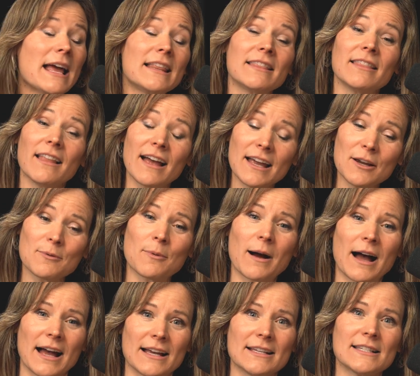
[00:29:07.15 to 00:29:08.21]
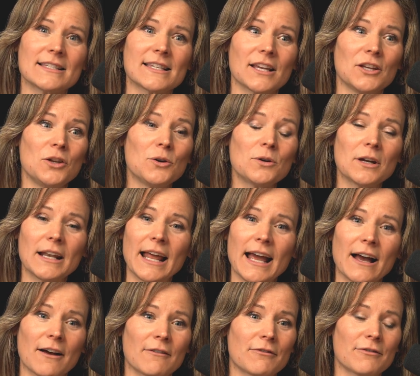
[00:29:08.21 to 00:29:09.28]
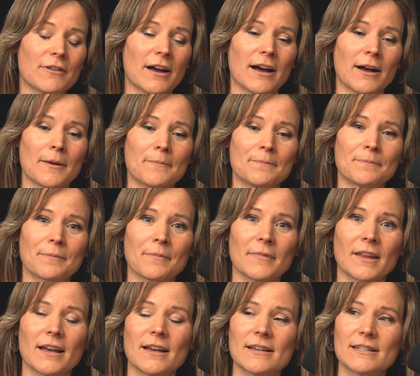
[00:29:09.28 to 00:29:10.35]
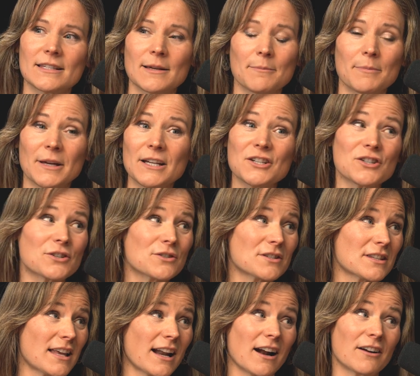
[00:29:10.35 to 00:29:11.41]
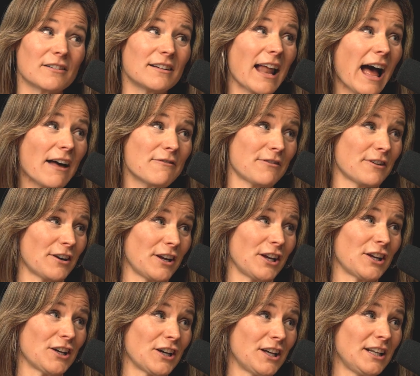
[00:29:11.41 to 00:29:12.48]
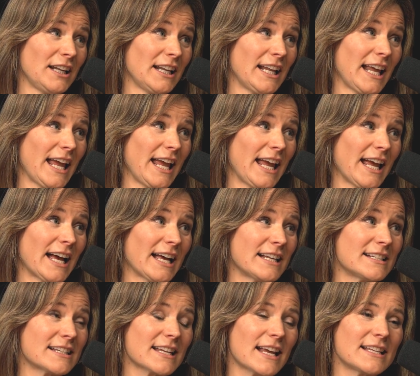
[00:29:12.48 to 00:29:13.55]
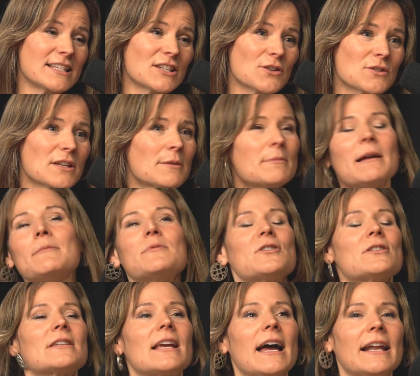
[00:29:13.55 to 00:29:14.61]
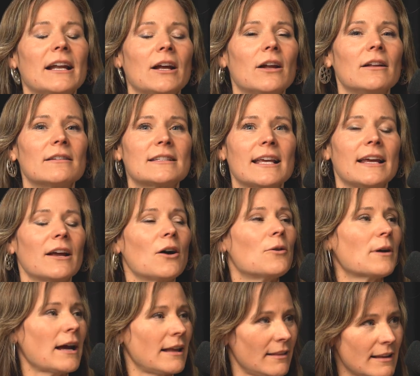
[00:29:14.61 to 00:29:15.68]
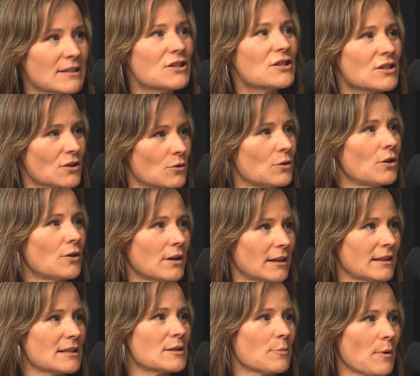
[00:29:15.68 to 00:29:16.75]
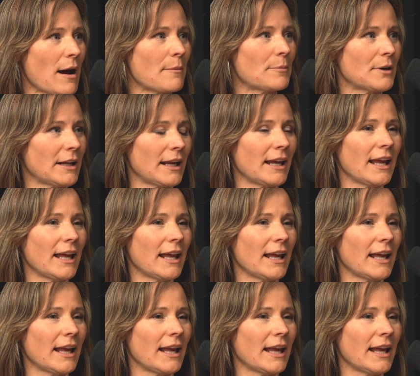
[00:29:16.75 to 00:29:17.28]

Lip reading: And likewise, you can have some pictures that are not very good. And so sometimes just kind of saying, okay, let's just go look at this property.